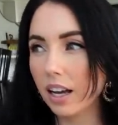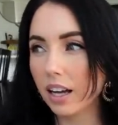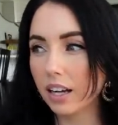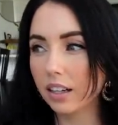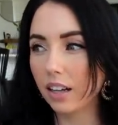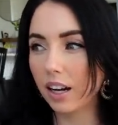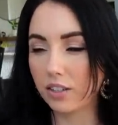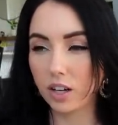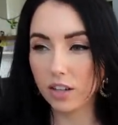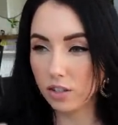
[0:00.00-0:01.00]
and I
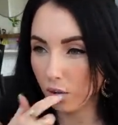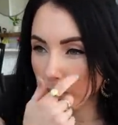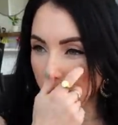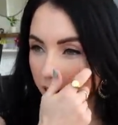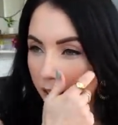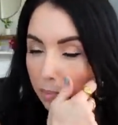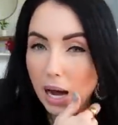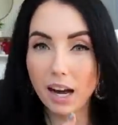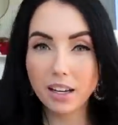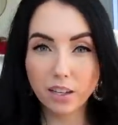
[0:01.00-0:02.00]
saw so many like
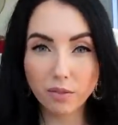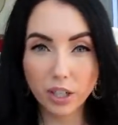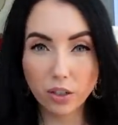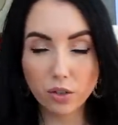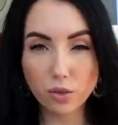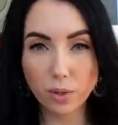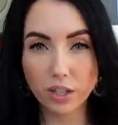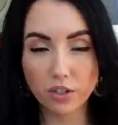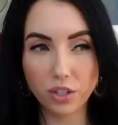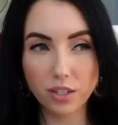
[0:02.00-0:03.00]
packing videos where
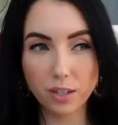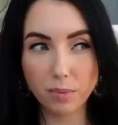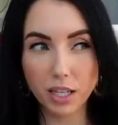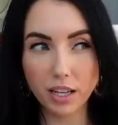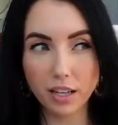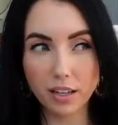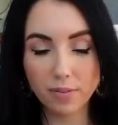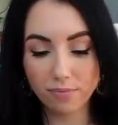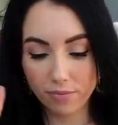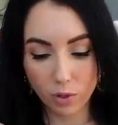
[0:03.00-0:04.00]
it just seemed like
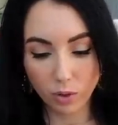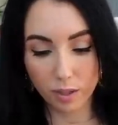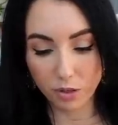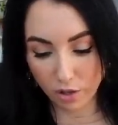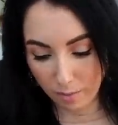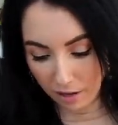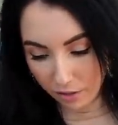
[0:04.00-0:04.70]
well, let me show you the bag